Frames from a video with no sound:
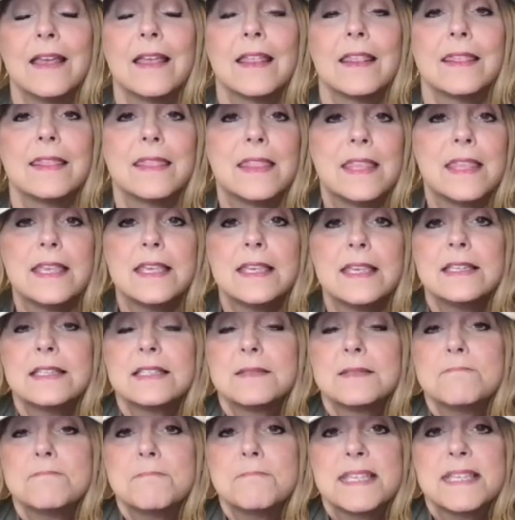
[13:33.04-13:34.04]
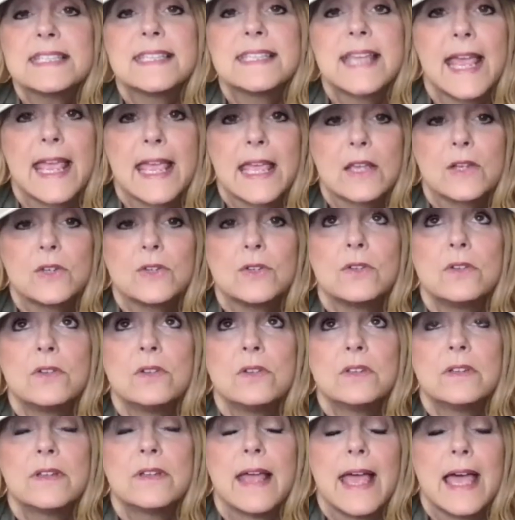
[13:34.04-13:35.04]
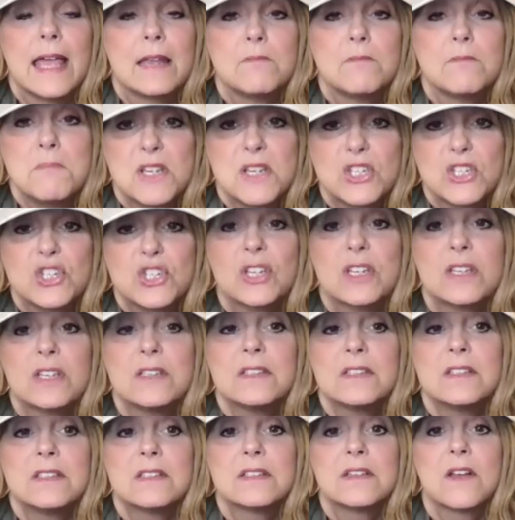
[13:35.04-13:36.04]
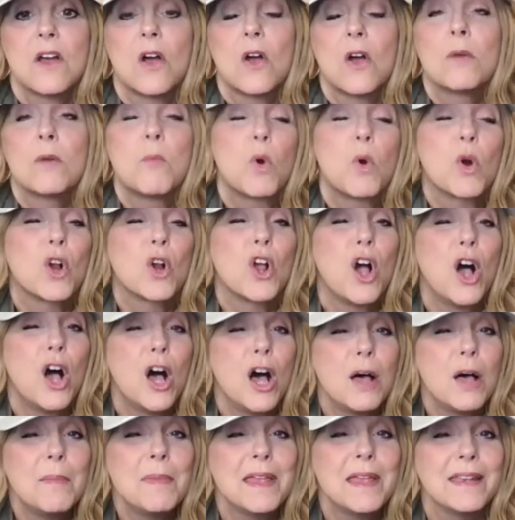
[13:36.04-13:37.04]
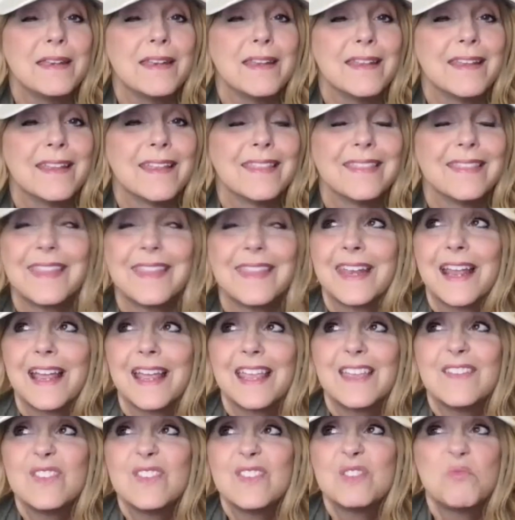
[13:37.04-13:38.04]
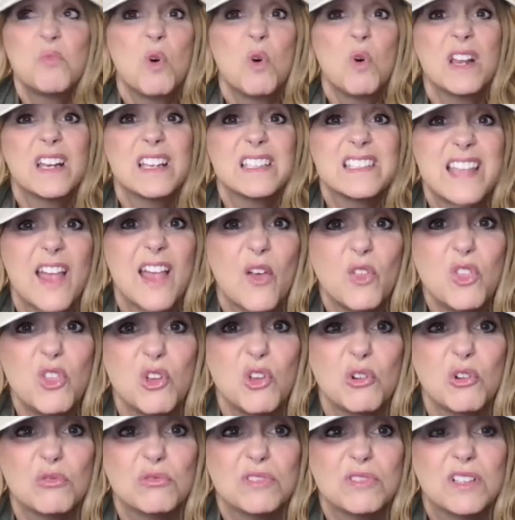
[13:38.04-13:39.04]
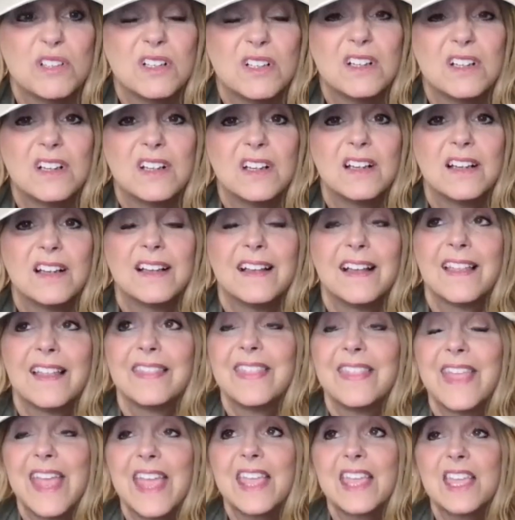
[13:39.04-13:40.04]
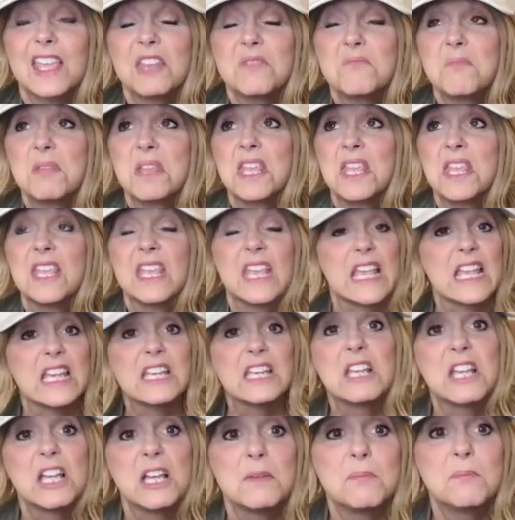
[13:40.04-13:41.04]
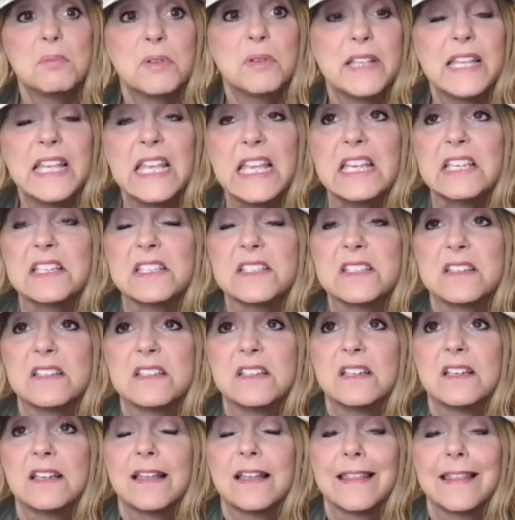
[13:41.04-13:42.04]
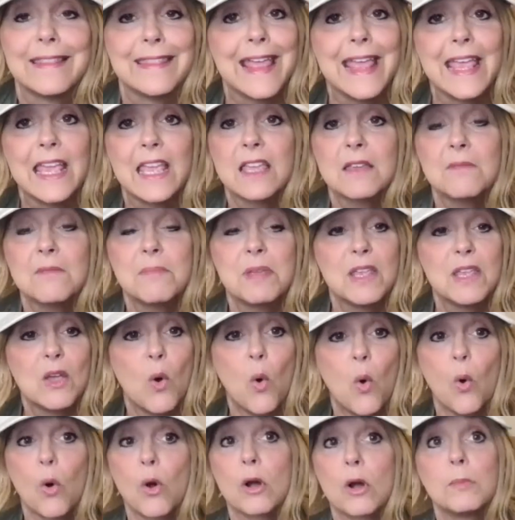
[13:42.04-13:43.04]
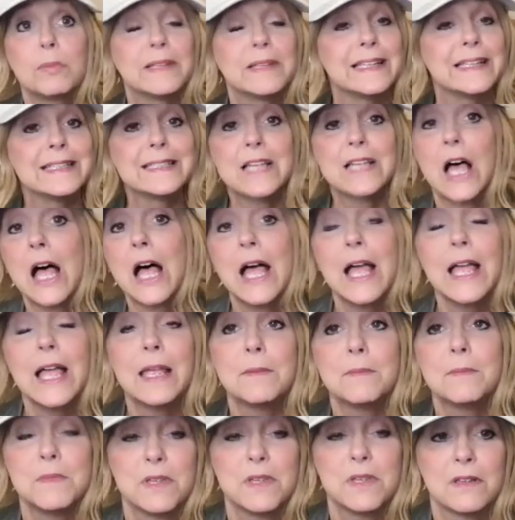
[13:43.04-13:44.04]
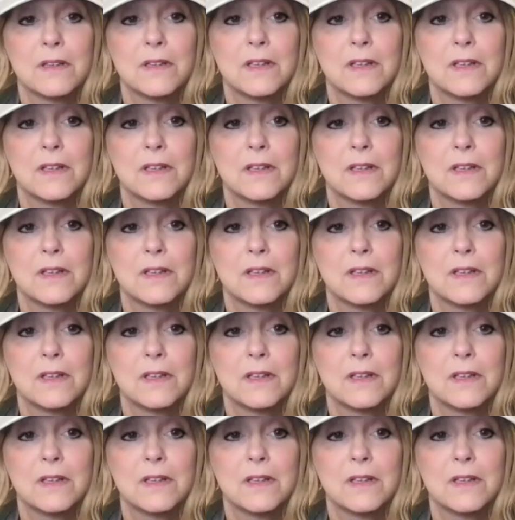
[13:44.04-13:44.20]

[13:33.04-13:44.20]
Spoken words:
These mishandled admissions are more common than I even want to tell you. They can be incomplete. They can be horribly timed.